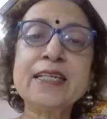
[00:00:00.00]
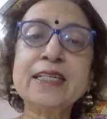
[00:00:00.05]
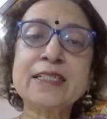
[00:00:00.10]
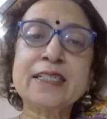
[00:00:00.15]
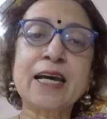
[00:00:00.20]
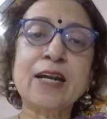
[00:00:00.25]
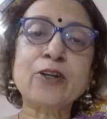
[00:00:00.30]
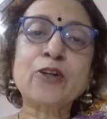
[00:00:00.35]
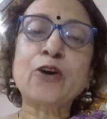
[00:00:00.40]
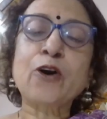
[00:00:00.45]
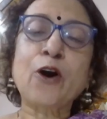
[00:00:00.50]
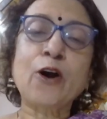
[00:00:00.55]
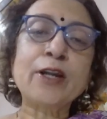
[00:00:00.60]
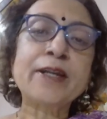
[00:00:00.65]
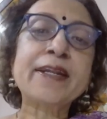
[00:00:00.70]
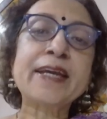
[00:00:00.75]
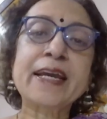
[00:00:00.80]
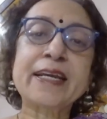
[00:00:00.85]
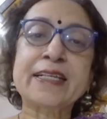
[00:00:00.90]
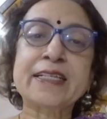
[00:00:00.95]
these are
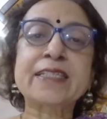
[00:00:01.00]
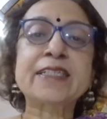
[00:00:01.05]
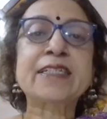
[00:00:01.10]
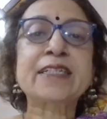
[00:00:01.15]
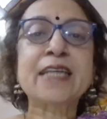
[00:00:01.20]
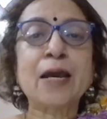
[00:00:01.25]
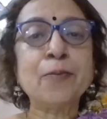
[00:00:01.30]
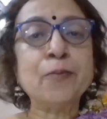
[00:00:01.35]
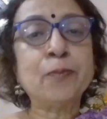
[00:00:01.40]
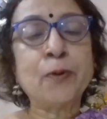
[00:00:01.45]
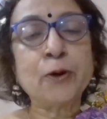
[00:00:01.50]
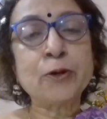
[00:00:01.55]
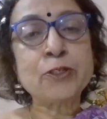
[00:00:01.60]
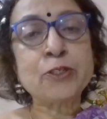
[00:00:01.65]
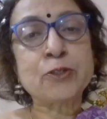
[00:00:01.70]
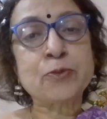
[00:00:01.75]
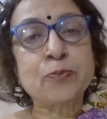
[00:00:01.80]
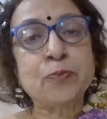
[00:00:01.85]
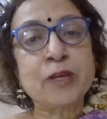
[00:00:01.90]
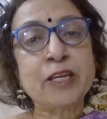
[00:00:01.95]
called extempo
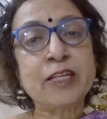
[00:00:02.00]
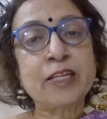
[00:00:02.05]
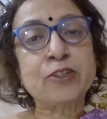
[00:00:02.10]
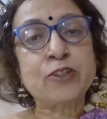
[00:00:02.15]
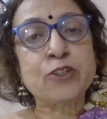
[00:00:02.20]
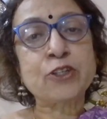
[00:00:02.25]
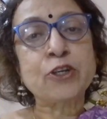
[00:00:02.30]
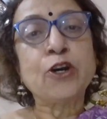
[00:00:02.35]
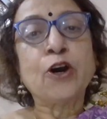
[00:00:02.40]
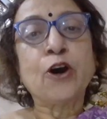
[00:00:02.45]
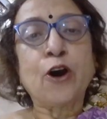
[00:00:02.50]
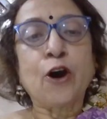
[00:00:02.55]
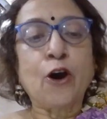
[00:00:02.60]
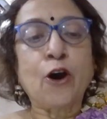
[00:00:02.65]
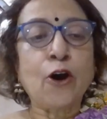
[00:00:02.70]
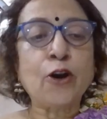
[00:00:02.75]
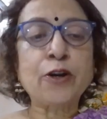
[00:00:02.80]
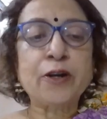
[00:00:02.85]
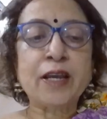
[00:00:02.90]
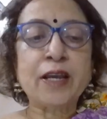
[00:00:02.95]
speech
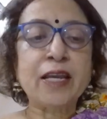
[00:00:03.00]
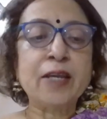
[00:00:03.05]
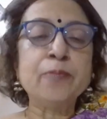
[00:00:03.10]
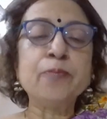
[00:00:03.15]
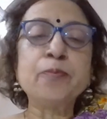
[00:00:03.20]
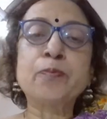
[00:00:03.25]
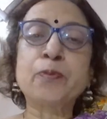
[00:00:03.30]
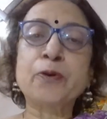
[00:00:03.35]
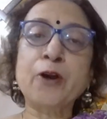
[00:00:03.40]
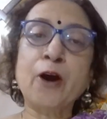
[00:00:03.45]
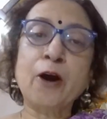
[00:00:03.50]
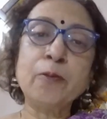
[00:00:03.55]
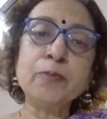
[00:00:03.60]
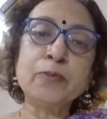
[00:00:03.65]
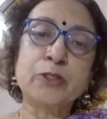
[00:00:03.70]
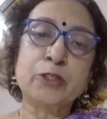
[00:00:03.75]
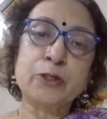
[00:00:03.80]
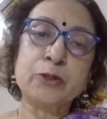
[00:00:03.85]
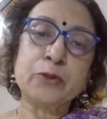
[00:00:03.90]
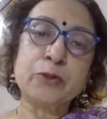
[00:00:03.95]
or
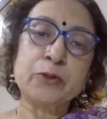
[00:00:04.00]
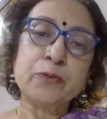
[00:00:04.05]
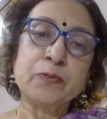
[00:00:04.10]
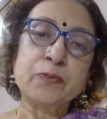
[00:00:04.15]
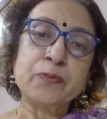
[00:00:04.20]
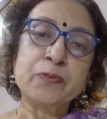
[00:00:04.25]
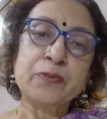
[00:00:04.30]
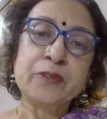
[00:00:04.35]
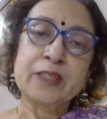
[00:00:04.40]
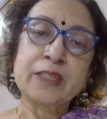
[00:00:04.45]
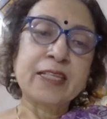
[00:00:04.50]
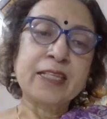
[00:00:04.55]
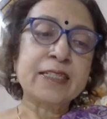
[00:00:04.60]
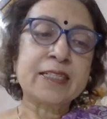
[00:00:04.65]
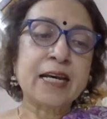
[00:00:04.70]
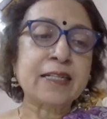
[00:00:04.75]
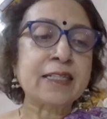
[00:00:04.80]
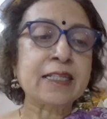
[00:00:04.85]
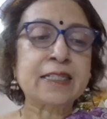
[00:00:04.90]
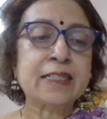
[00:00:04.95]
impromptu.
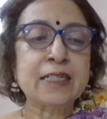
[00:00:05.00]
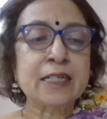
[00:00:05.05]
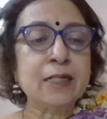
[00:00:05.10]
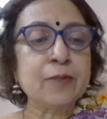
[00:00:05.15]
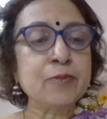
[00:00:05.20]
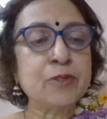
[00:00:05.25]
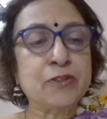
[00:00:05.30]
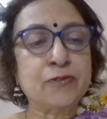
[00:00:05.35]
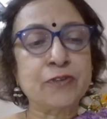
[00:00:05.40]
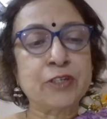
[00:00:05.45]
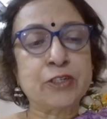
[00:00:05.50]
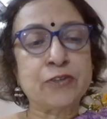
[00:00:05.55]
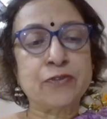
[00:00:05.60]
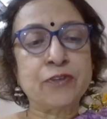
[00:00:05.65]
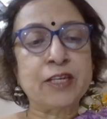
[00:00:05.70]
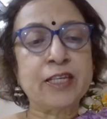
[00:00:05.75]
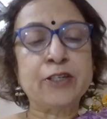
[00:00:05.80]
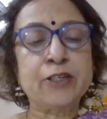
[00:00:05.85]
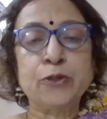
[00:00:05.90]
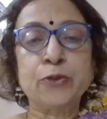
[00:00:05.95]
These are the terms which
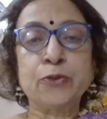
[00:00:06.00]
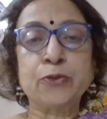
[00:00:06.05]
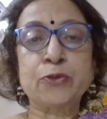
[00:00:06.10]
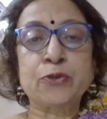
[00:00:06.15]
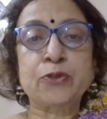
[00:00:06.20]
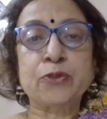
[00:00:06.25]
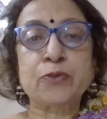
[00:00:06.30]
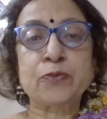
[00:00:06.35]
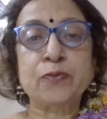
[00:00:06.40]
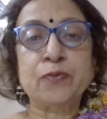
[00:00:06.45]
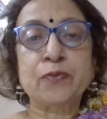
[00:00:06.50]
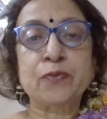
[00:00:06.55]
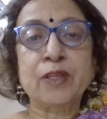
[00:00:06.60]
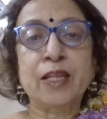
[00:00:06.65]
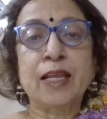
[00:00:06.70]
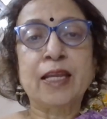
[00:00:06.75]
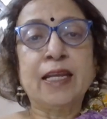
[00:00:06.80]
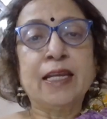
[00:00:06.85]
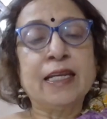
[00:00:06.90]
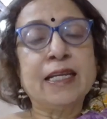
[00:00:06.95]
we use.
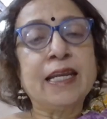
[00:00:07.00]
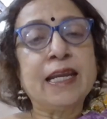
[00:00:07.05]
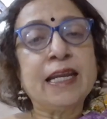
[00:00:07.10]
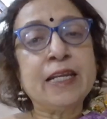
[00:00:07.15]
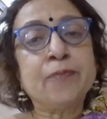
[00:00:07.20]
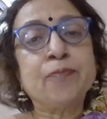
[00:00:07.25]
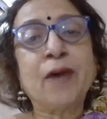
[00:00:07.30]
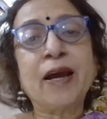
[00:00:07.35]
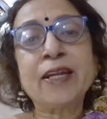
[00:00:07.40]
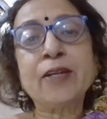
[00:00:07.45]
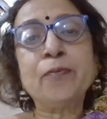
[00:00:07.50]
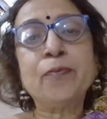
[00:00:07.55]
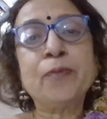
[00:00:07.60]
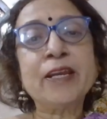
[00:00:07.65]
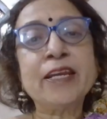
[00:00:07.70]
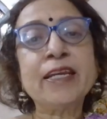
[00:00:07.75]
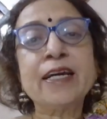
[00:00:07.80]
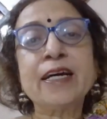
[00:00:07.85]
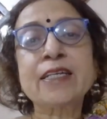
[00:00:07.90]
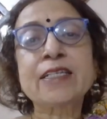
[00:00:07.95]
It might
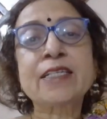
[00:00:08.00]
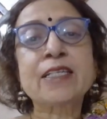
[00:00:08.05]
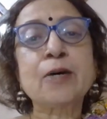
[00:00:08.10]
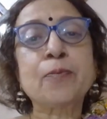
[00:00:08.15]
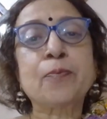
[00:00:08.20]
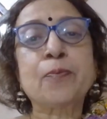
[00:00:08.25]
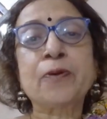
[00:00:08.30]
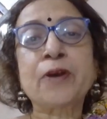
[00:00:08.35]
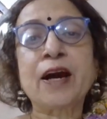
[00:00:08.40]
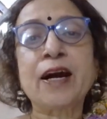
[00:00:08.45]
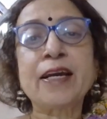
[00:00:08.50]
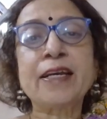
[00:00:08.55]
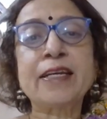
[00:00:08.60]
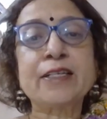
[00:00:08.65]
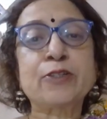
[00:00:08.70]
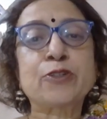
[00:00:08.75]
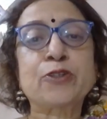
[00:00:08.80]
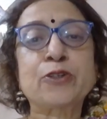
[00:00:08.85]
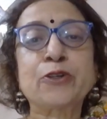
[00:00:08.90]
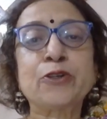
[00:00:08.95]
be a
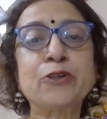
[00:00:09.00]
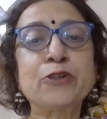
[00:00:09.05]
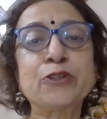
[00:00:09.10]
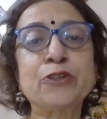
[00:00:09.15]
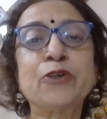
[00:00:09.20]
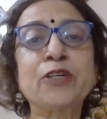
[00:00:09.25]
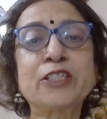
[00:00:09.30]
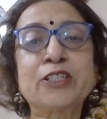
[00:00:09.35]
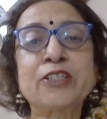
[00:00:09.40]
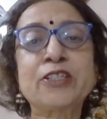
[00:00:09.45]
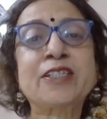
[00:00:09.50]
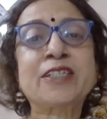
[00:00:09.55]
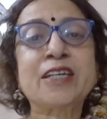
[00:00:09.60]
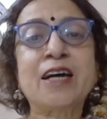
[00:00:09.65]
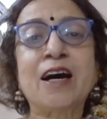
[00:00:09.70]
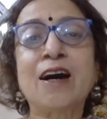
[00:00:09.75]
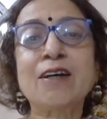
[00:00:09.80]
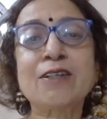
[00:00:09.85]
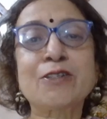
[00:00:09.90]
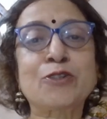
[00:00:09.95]
surprise, you are just
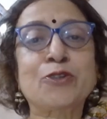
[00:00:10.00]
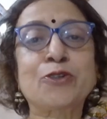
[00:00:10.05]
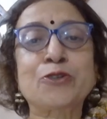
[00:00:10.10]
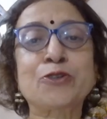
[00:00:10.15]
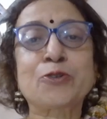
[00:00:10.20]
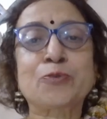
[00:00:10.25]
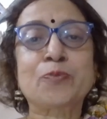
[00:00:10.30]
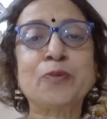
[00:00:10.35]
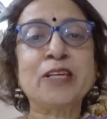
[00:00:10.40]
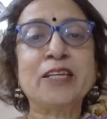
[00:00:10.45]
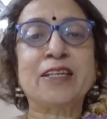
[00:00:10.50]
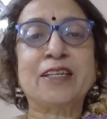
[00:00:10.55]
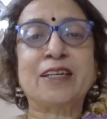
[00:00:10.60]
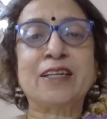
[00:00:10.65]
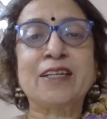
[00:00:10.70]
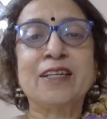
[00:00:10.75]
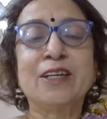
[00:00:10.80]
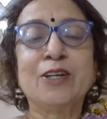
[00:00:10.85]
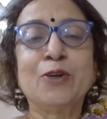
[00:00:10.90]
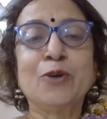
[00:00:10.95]
asked to
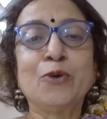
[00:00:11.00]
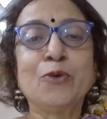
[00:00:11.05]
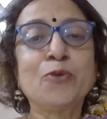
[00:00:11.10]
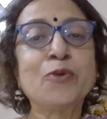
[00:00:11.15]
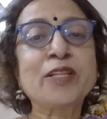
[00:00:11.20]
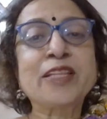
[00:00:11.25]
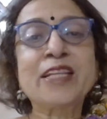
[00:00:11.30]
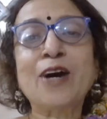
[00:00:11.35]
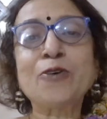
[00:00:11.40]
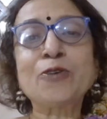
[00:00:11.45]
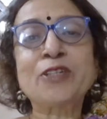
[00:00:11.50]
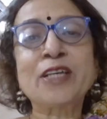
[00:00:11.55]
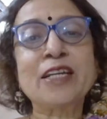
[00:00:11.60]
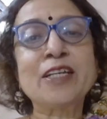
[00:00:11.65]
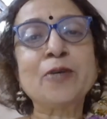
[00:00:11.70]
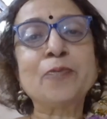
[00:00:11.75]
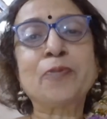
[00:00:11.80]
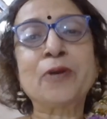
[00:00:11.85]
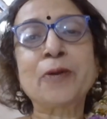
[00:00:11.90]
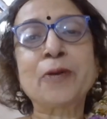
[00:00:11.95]
speak without
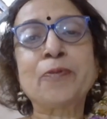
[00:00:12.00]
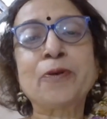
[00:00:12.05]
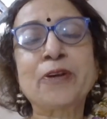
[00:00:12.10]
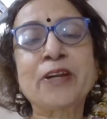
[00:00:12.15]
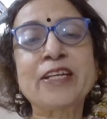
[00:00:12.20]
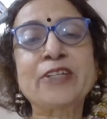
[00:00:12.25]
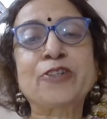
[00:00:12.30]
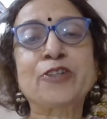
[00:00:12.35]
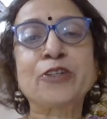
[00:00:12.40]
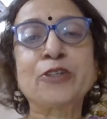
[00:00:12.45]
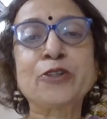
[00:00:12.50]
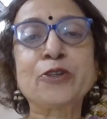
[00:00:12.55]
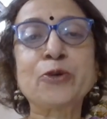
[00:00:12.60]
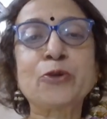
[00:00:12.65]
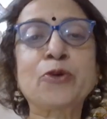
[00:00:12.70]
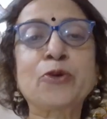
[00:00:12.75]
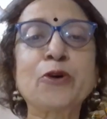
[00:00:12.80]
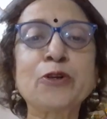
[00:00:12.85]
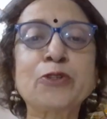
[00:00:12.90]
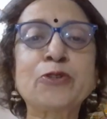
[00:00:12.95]
any preparation.
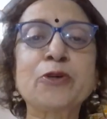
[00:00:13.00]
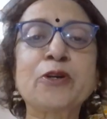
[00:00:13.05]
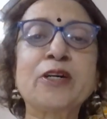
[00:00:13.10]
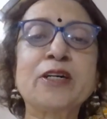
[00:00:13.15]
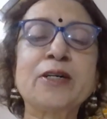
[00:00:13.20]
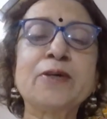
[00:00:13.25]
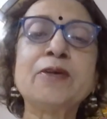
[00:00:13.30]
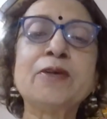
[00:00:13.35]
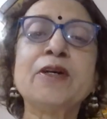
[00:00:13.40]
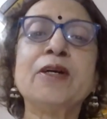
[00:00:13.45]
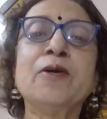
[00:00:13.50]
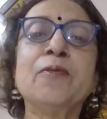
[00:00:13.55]
You go to a